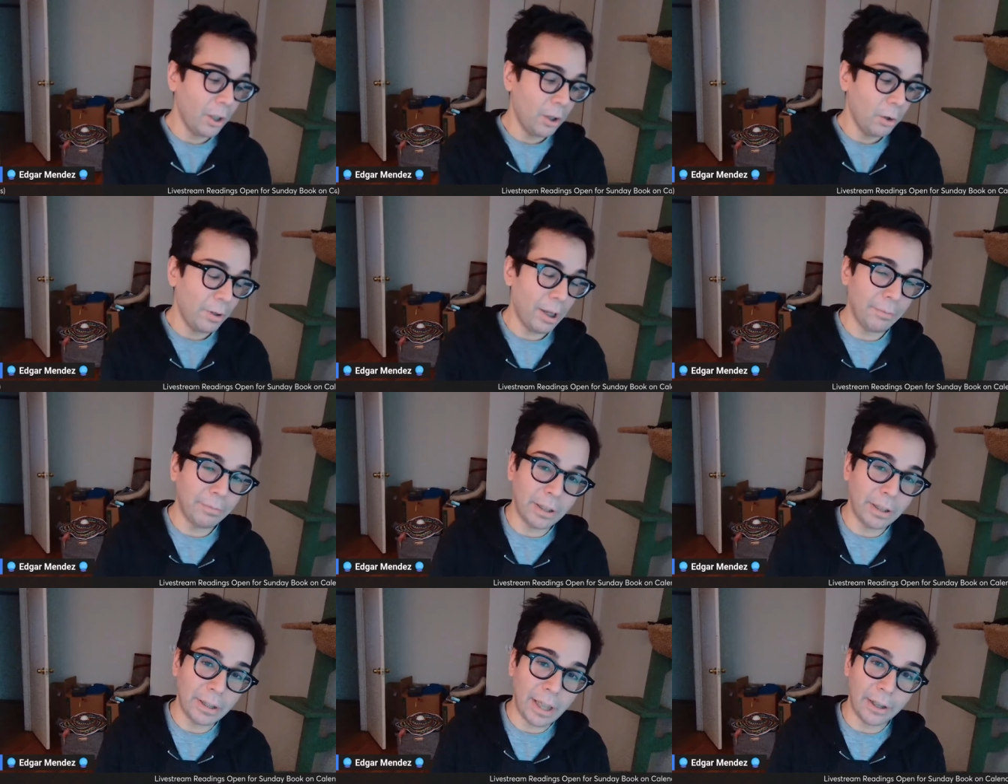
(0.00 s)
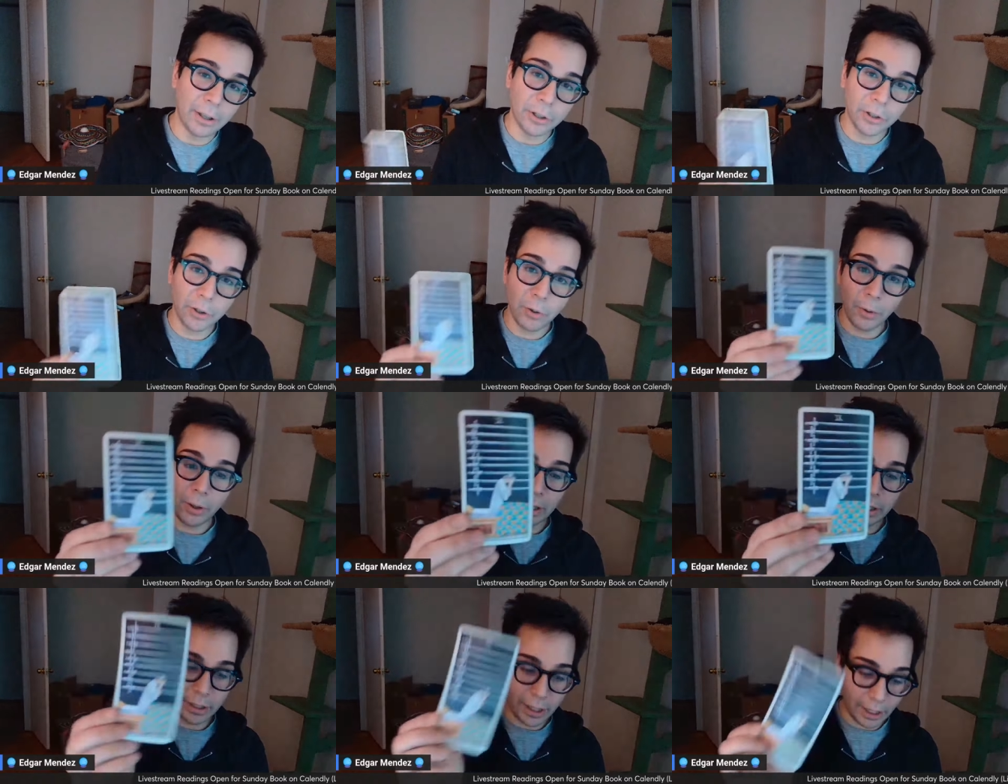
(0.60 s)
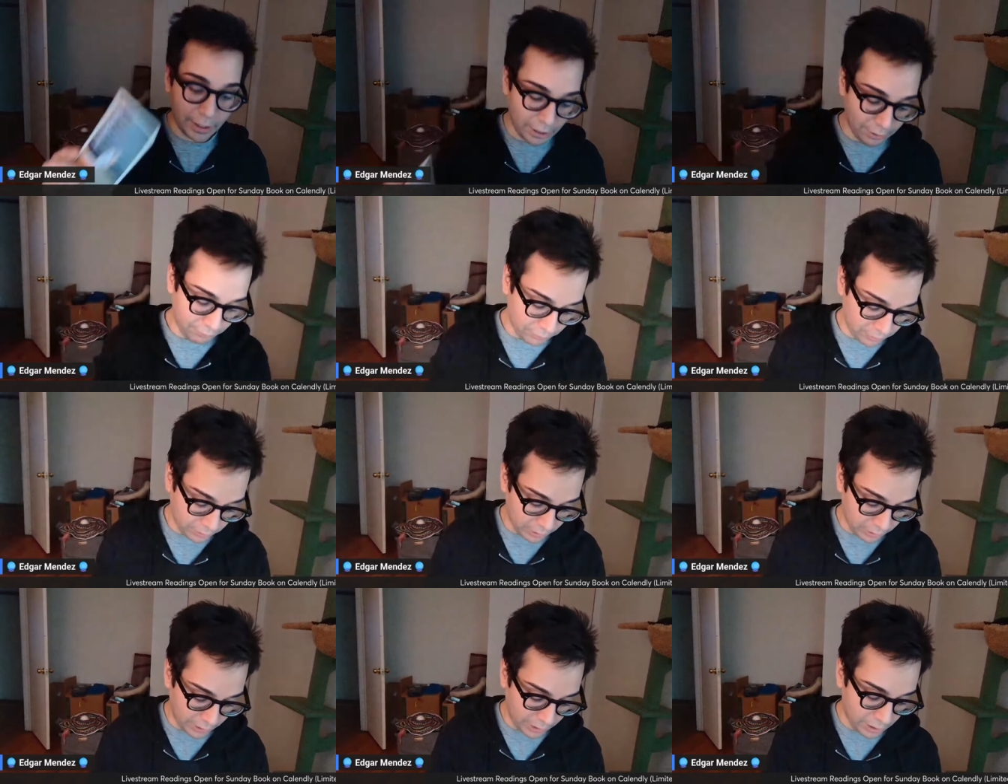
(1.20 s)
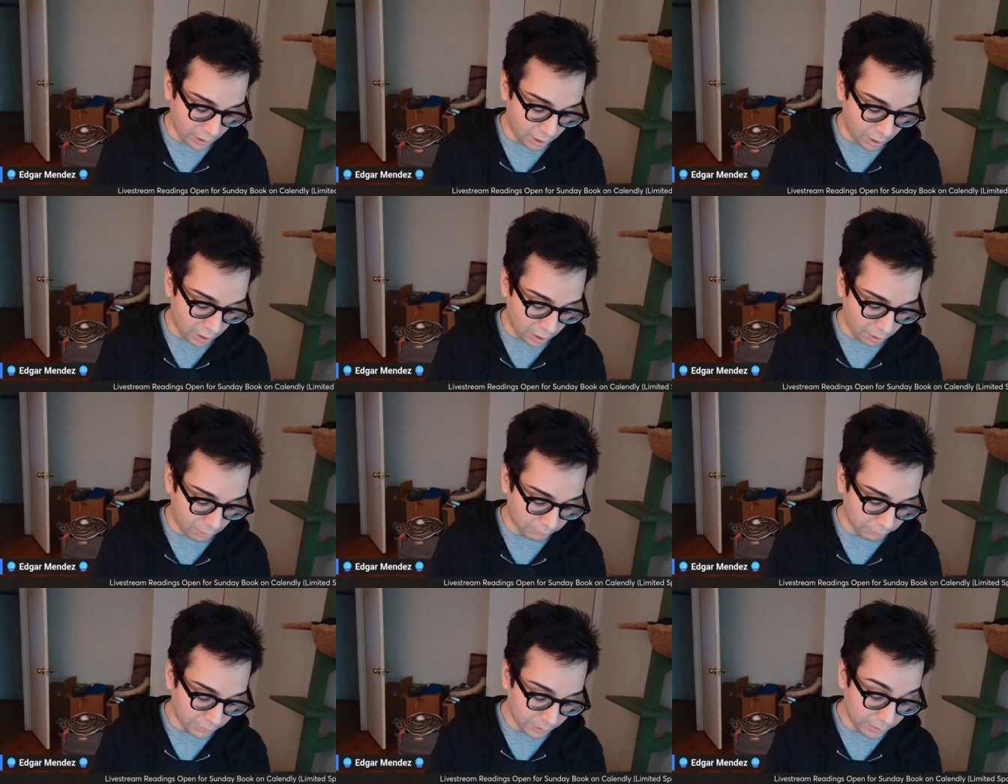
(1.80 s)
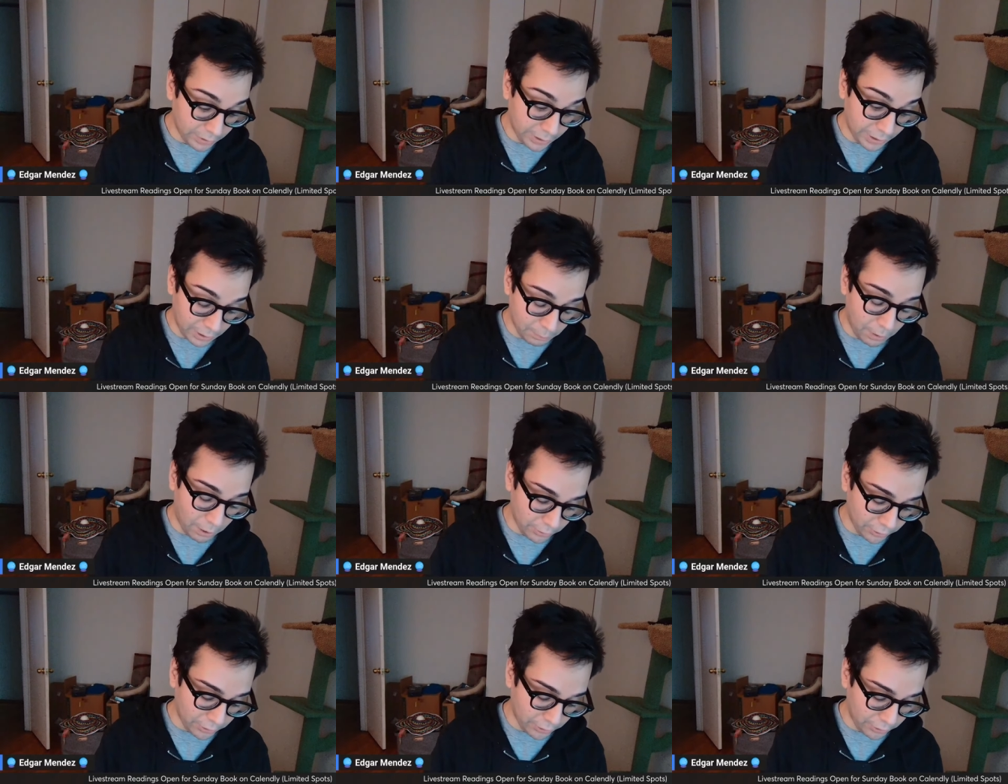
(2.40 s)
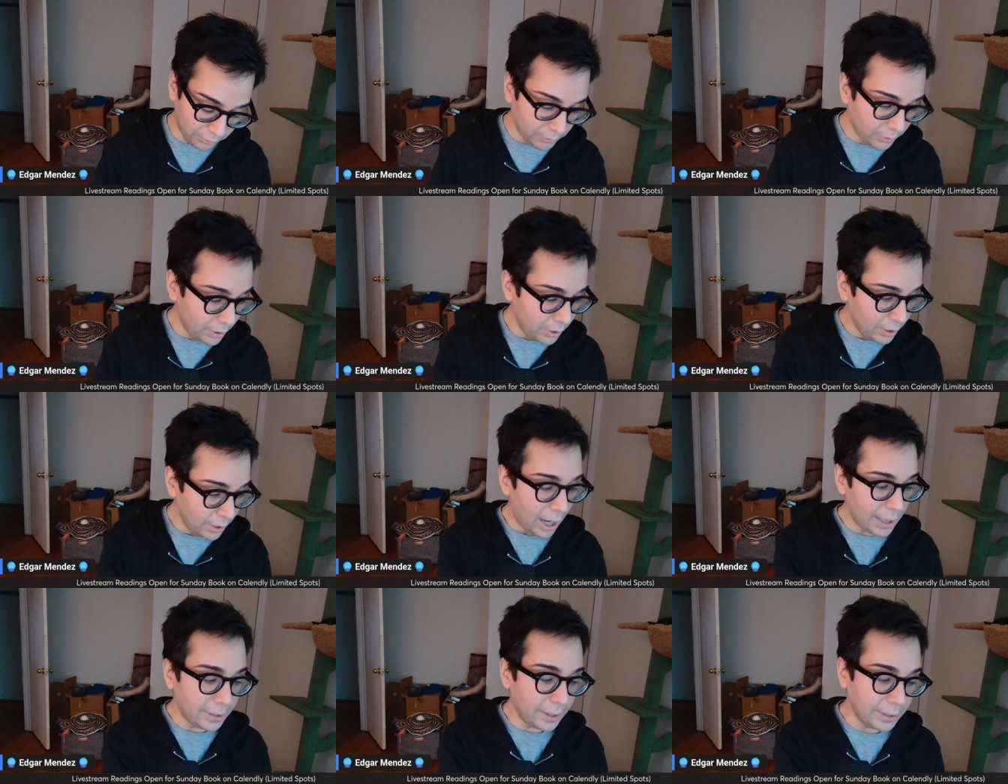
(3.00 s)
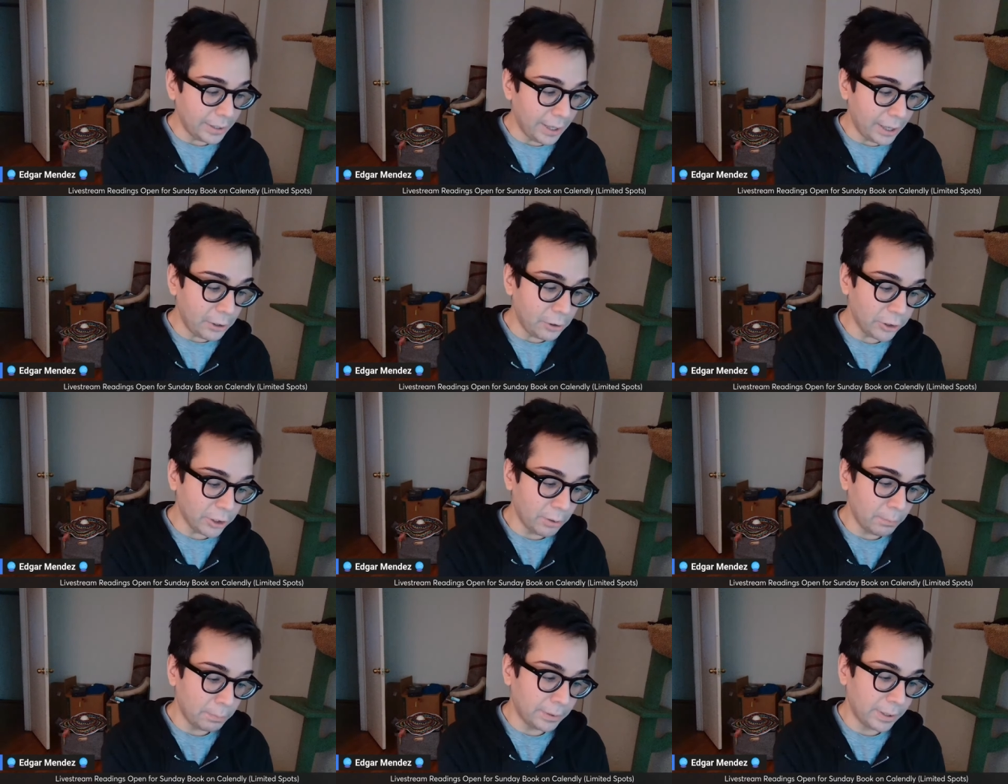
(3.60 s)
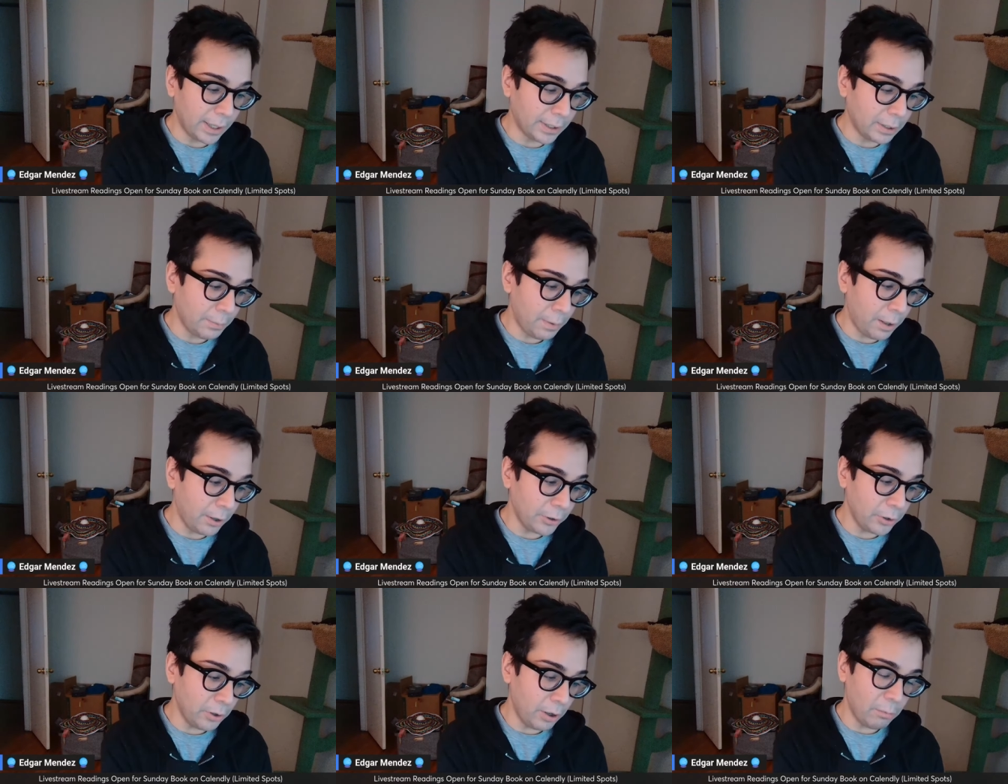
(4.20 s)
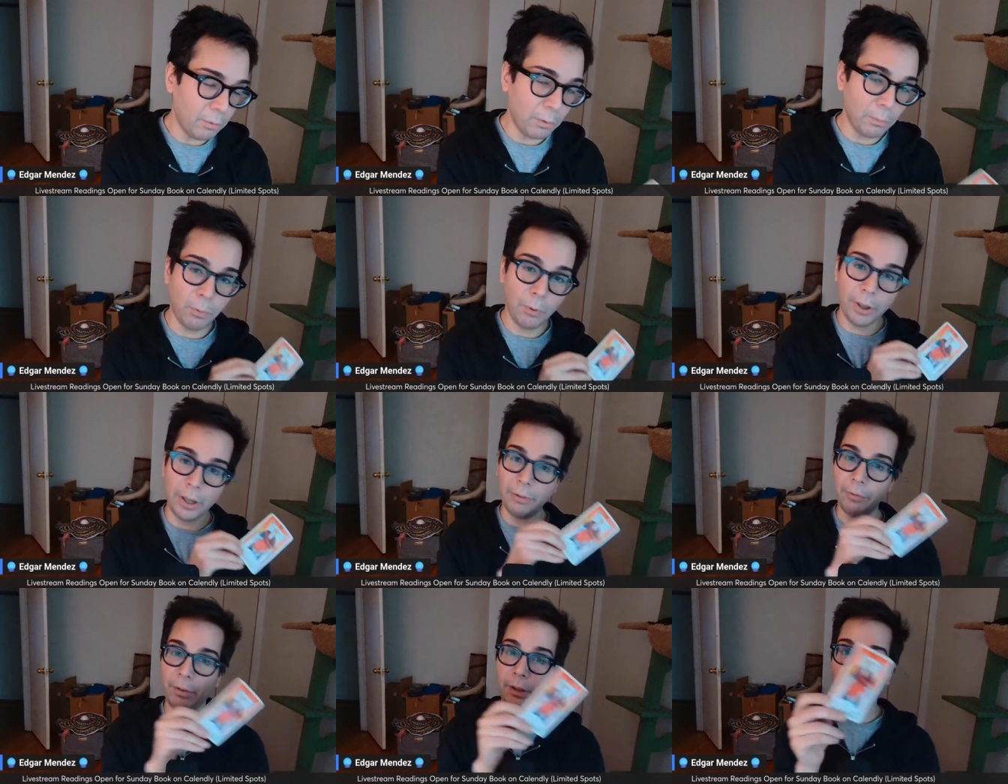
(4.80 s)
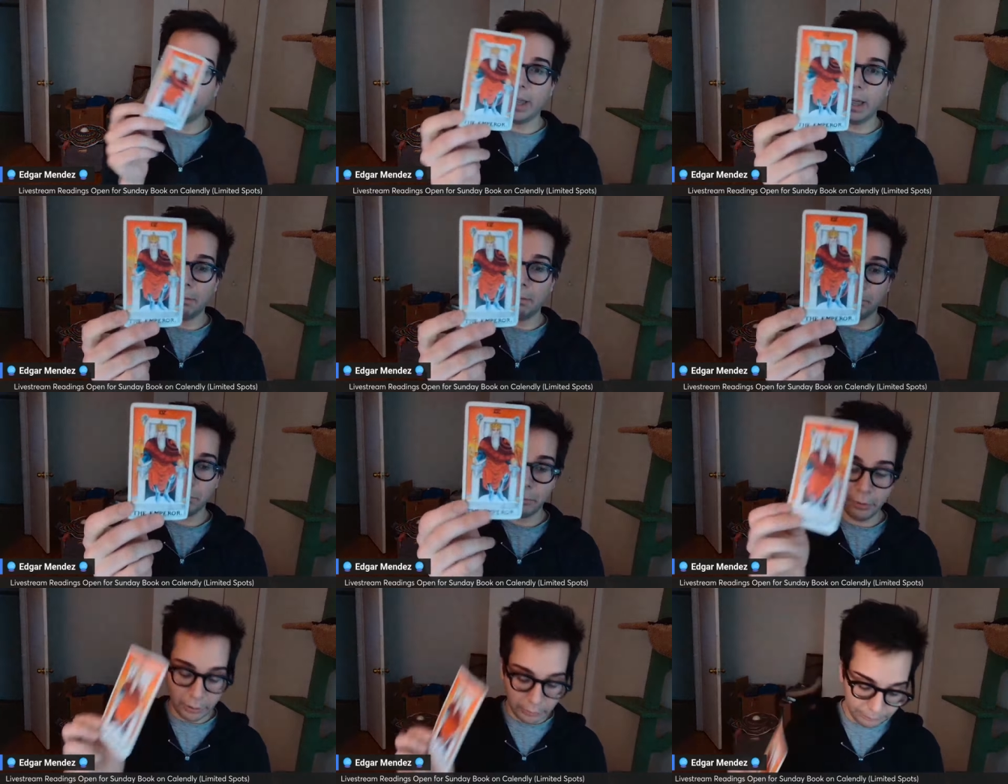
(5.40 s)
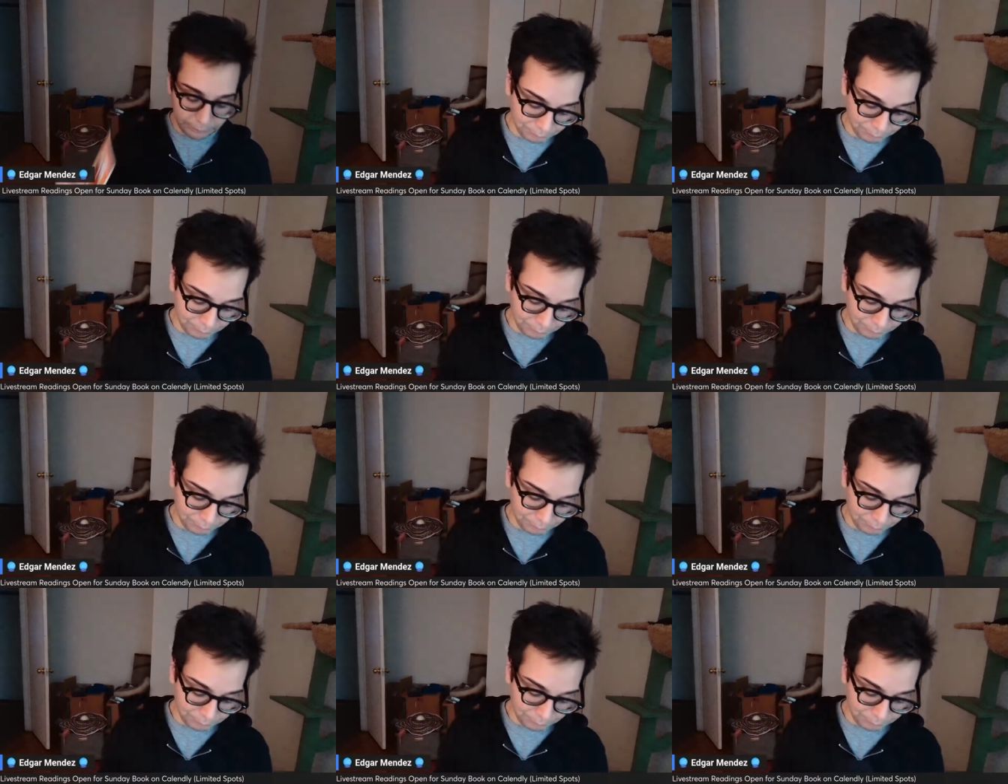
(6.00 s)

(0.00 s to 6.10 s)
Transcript: We have the Nine of Swords. They definitely um, think about you. I think they used to obsess about you at one point. We have the Emperor